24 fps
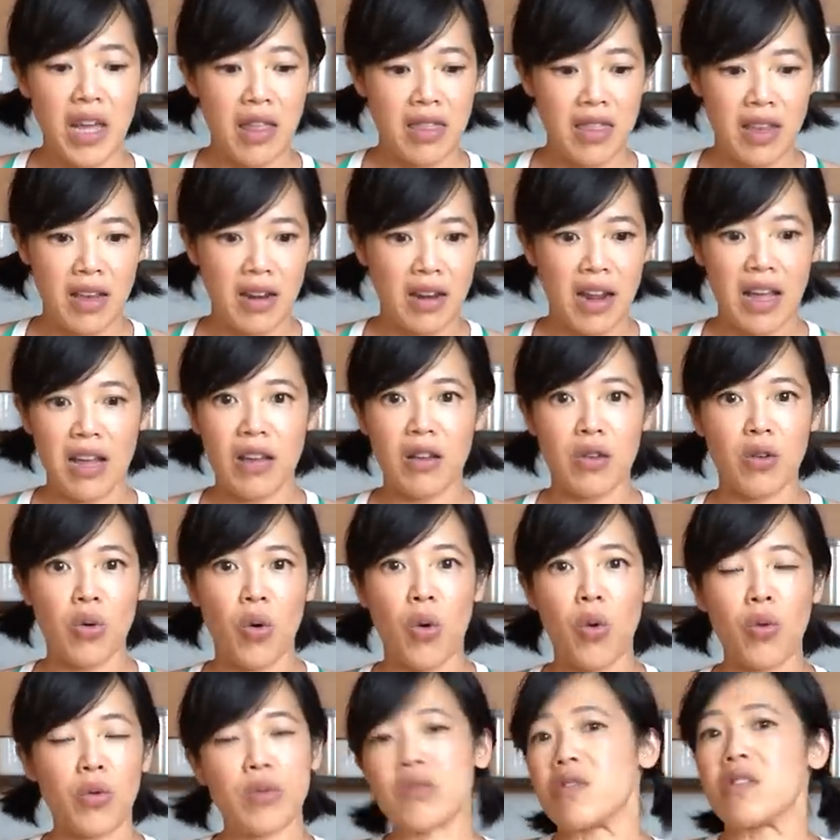and then like a
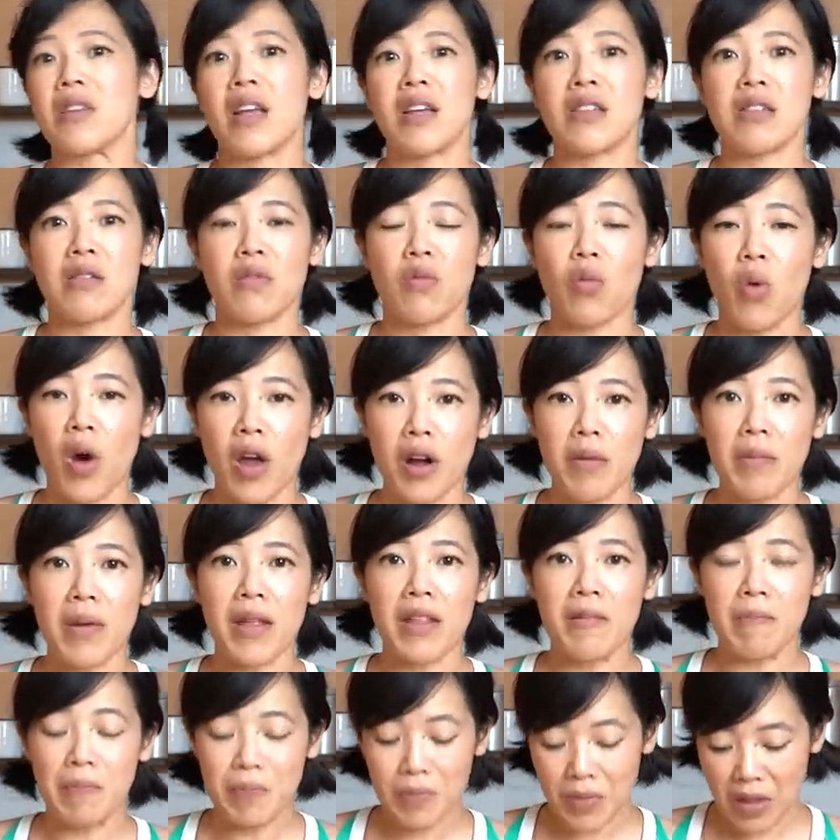cold slice of
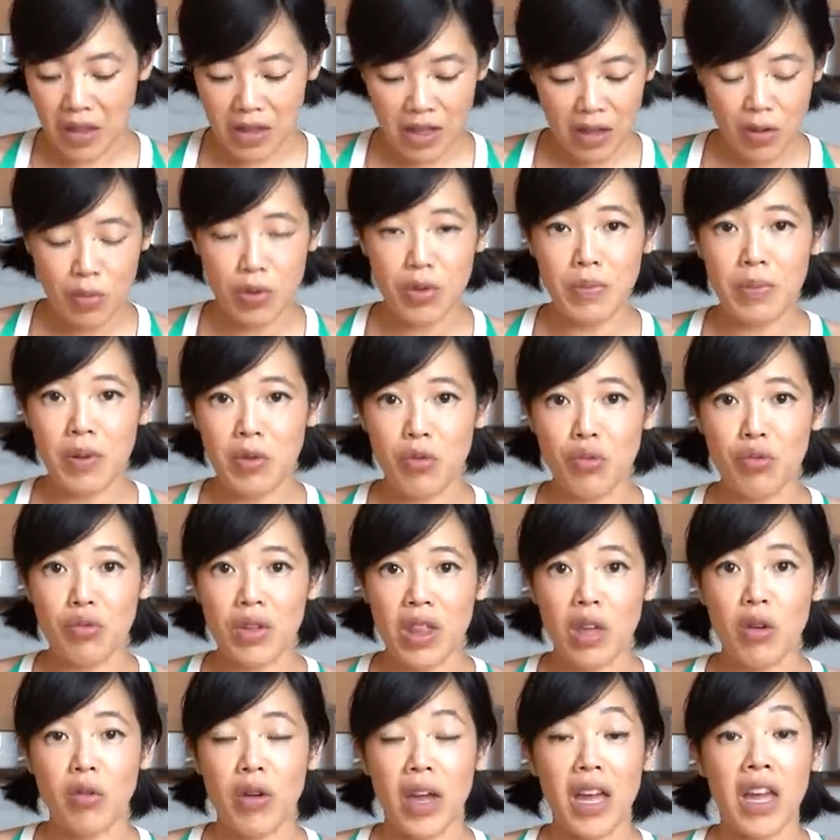watermelon, I think would be
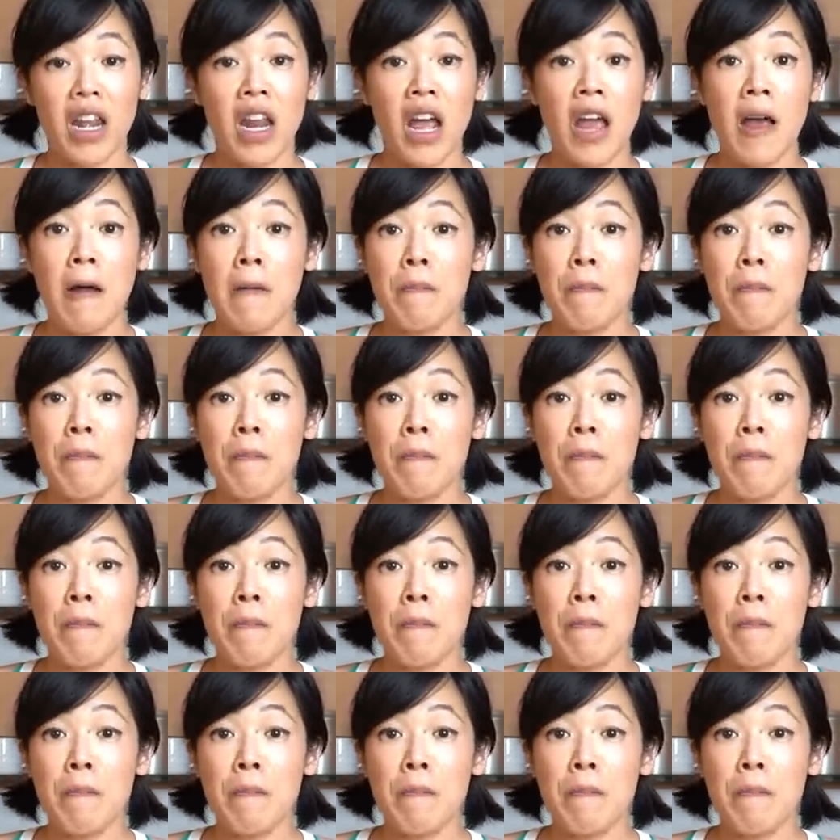really great.